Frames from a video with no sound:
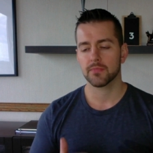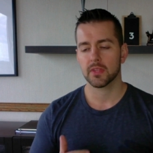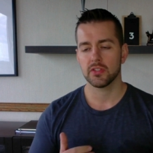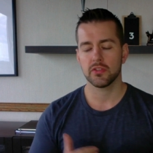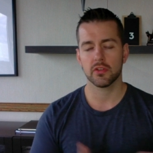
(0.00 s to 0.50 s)

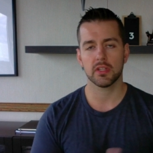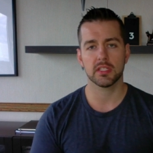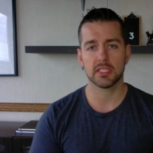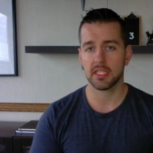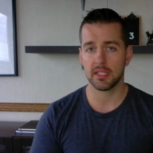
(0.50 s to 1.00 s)
So you're going to
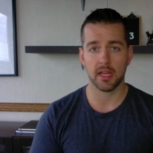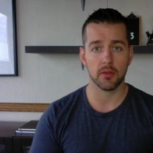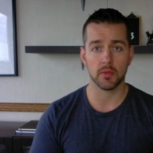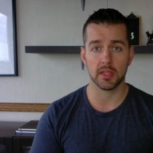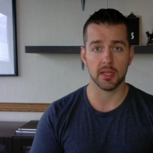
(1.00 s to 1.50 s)
sit
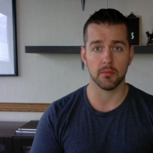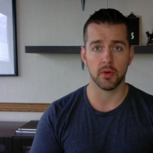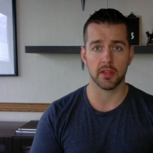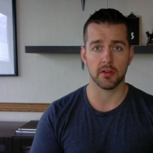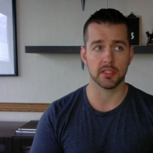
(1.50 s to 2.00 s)
down with them,
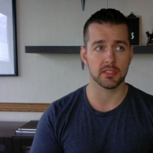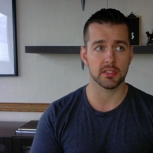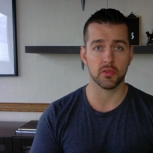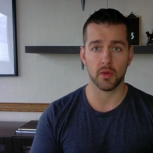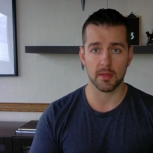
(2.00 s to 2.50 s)
whether it's a
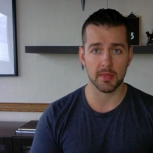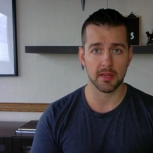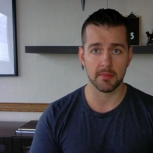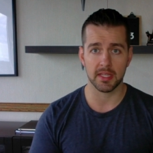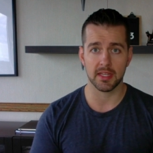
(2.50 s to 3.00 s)
20
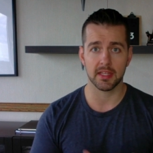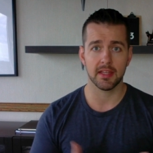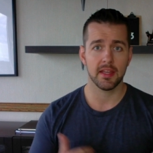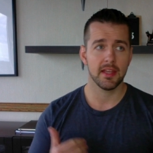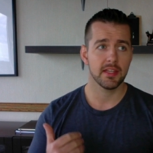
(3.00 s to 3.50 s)
minute meeting
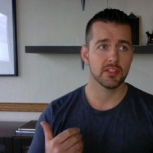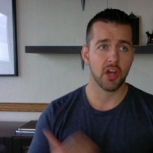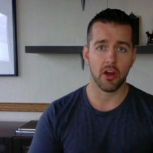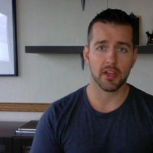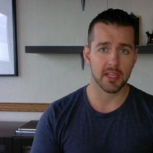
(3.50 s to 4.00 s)

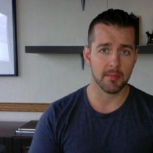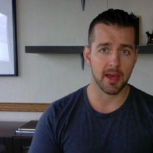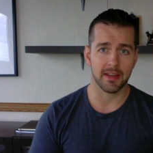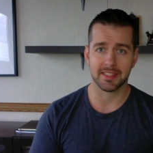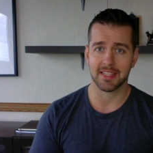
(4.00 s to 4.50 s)
talking
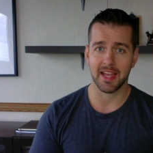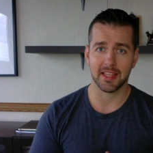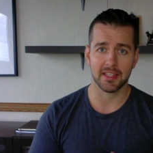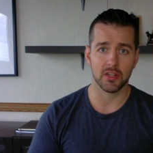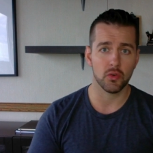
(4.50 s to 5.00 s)
about
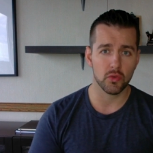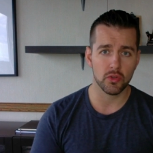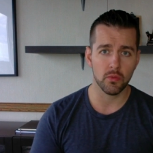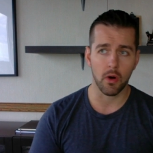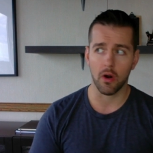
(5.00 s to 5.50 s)
exactly who
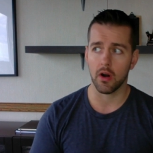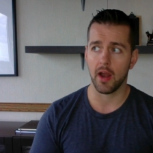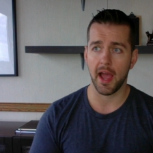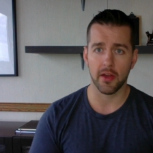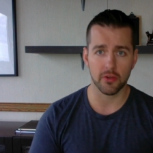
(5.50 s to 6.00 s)
you are,
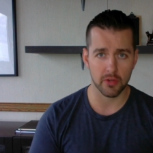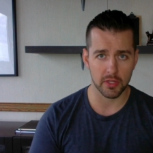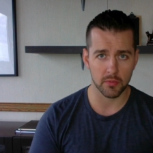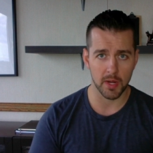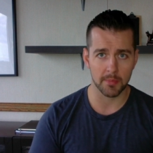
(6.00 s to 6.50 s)
how you're going
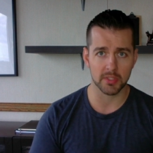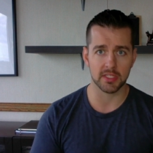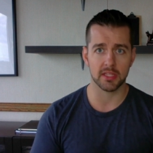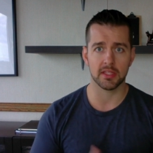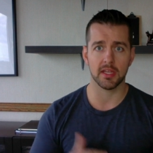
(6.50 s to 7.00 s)
to
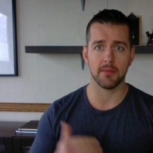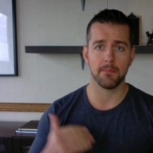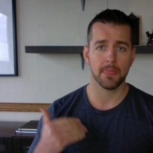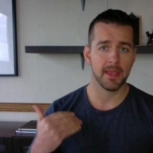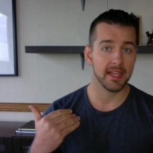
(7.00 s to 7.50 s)
represent them,
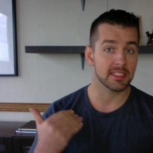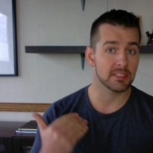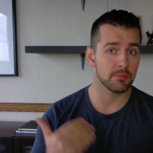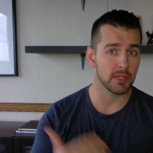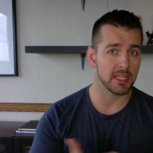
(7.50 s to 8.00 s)

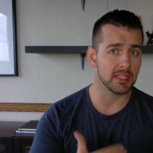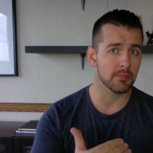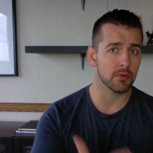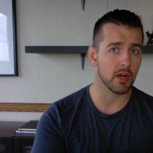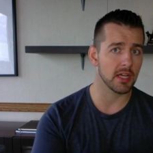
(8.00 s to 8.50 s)
explain the
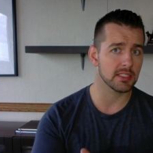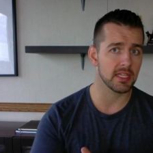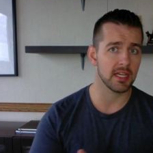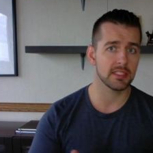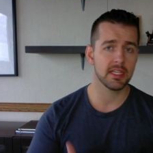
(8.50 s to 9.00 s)

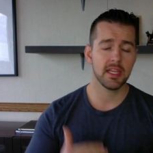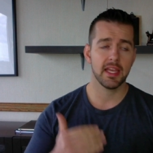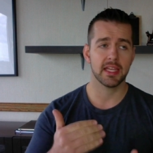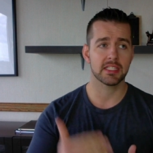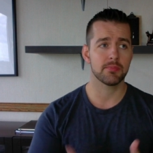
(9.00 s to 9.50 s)
process,
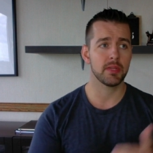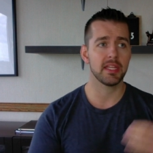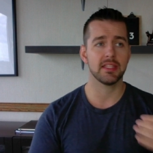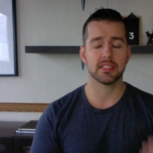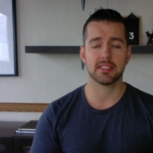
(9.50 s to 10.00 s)

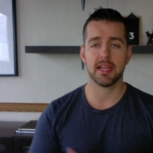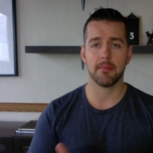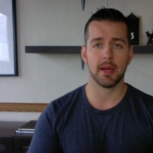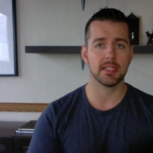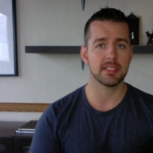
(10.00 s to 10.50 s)
explain the step
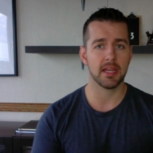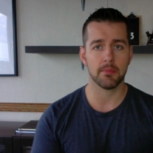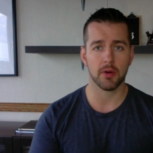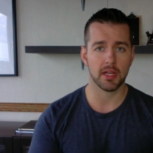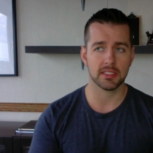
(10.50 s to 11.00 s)
by step
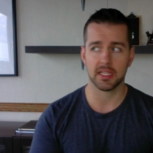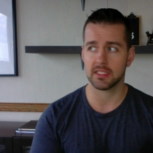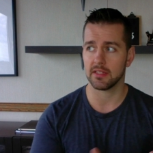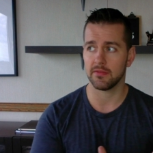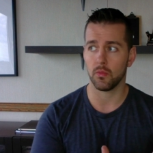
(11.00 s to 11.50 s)

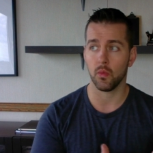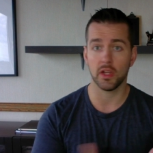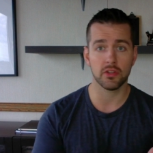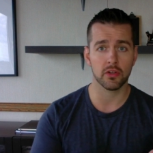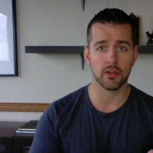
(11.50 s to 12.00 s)
process of
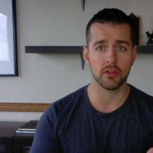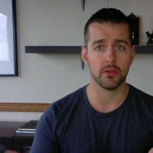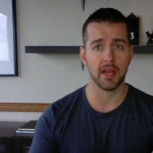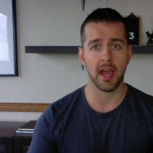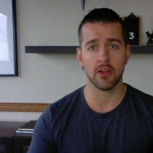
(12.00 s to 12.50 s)
what you're going to do
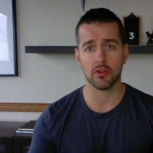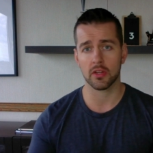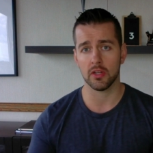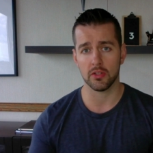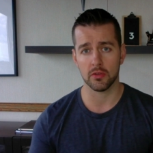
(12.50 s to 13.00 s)
and how you're
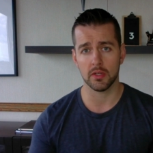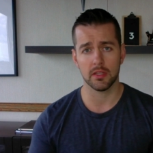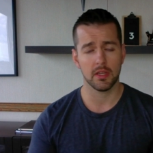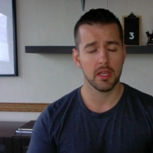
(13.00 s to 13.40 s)
going to do it.